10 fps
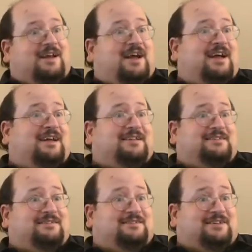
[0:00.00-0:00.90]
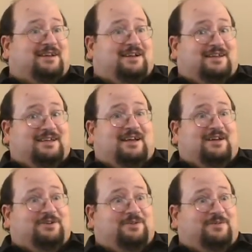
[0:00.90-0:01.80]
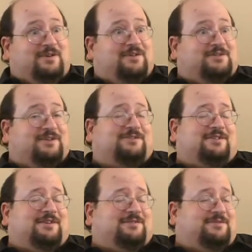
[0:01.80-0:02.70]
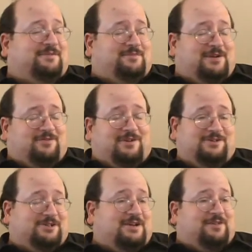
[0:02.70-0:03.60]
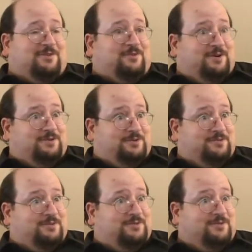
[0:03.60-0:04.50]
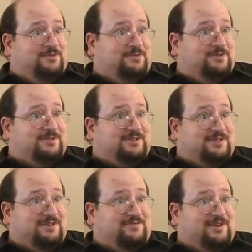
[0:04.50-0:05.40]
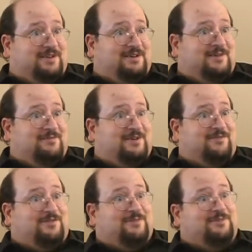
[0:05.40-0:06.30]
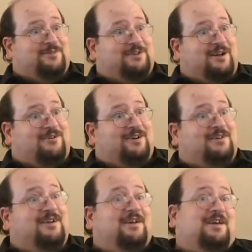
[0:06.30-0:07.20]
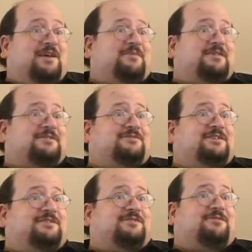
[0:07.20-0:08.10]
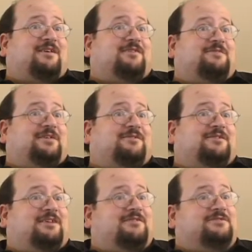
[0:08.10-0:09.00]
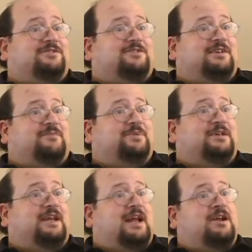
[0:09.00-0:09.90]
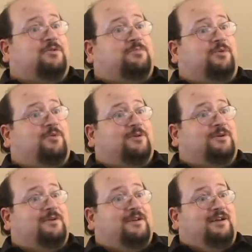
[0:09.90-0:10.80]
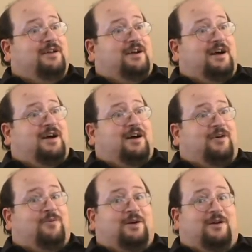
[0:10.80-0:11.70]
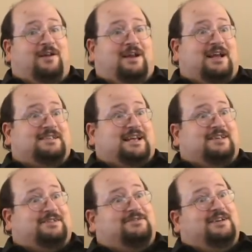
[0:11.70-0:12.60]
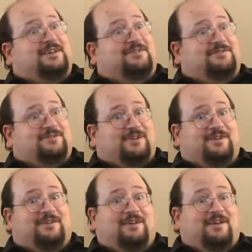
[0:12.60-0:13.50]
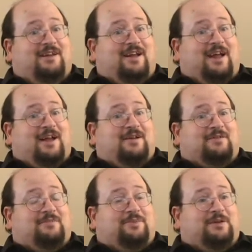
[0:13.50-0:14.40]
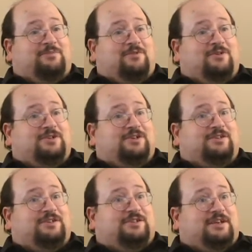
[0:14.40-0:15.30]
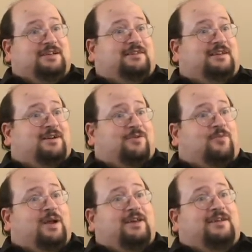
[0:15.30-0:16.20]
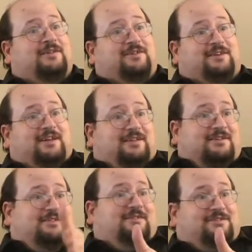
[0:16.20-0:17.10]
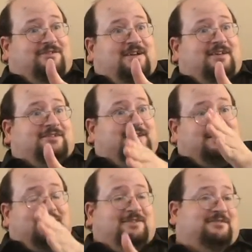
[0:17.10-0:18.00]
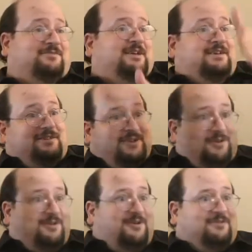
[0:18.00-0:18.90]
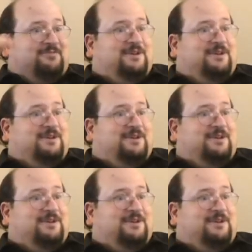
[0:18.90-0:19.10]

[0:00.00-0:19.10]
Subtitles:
And it's like my friend John, the one who was the Vietnam vet from North Carolina. He basically described Hunter College like a big airport, where it has escalators and people were just sitting there waiting to get to their class and then waiting to go home.